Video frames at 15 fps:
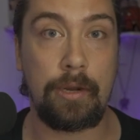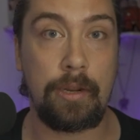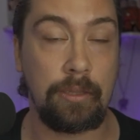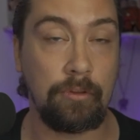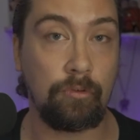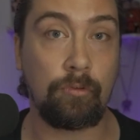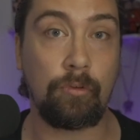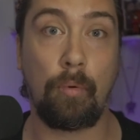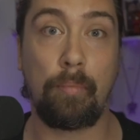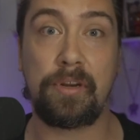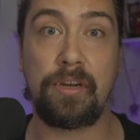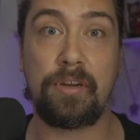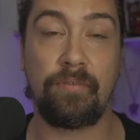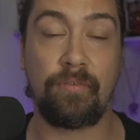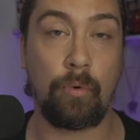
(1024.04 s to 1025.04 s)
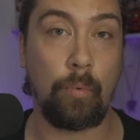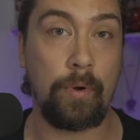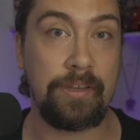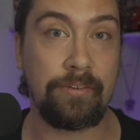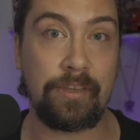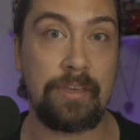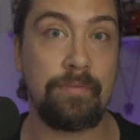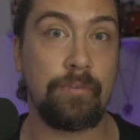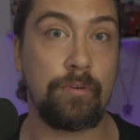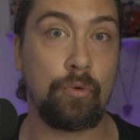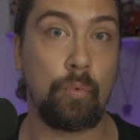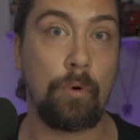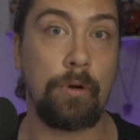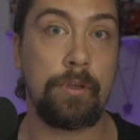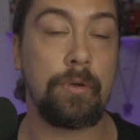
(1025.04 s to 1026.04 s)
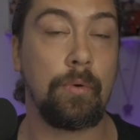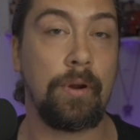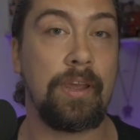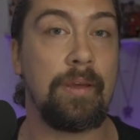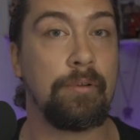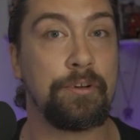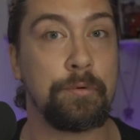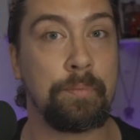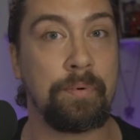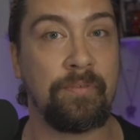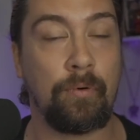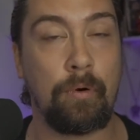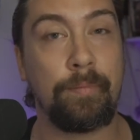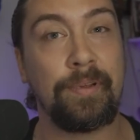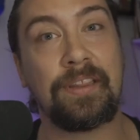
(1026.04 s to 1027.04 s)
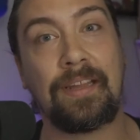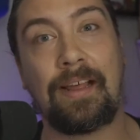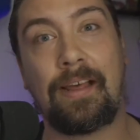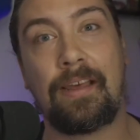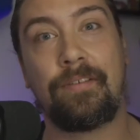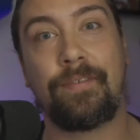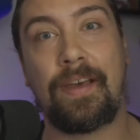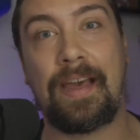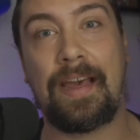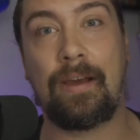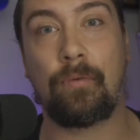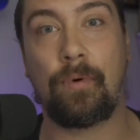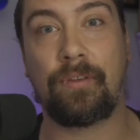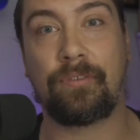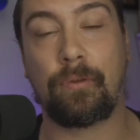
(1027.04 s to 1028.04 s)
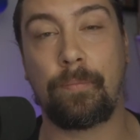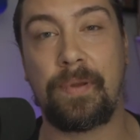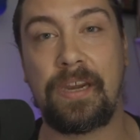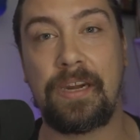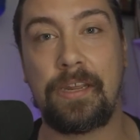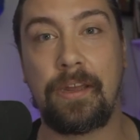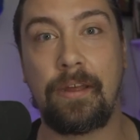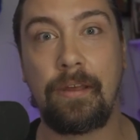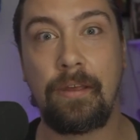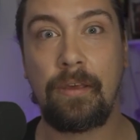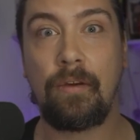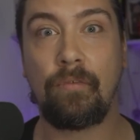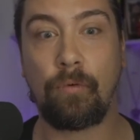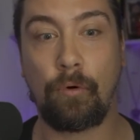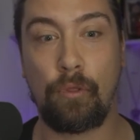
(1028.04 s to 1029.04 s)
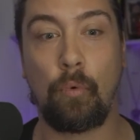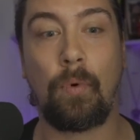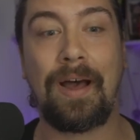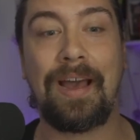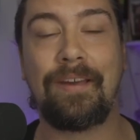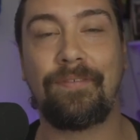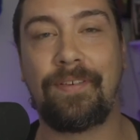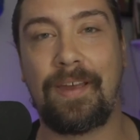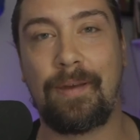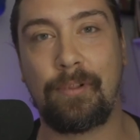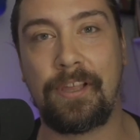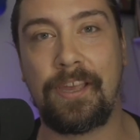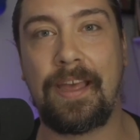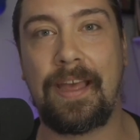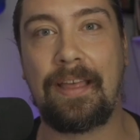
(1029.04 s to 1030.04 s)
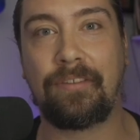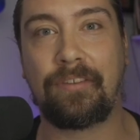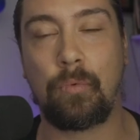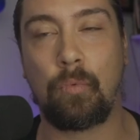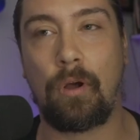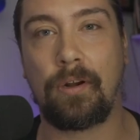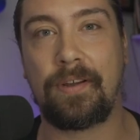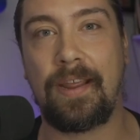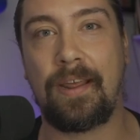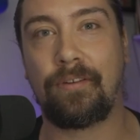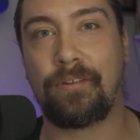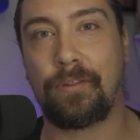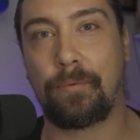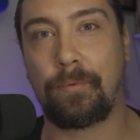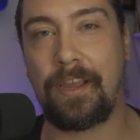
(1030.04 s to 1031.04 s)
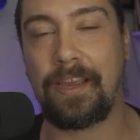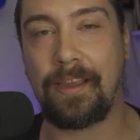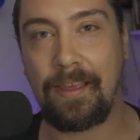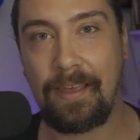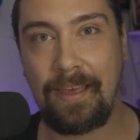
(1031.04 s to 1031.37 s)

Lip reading: in so many different ways, even to where you were able to perform it live at WrestleMania for the Wyatt family as they walk down to the ring.